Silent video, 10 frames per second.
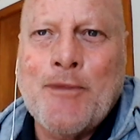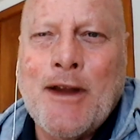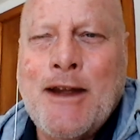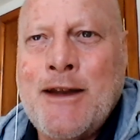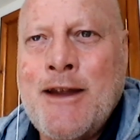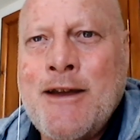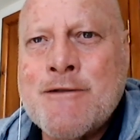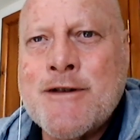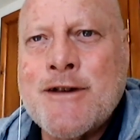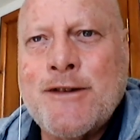
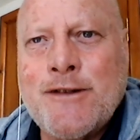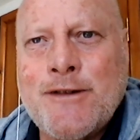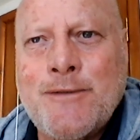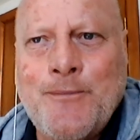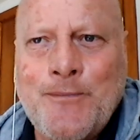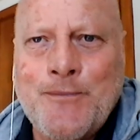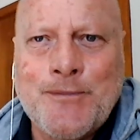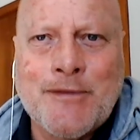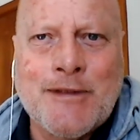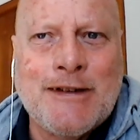hilarious.
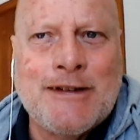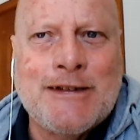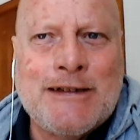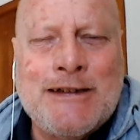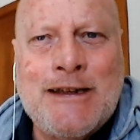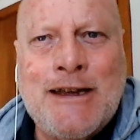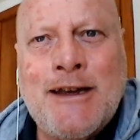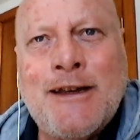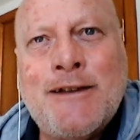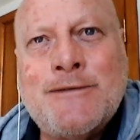Yeah,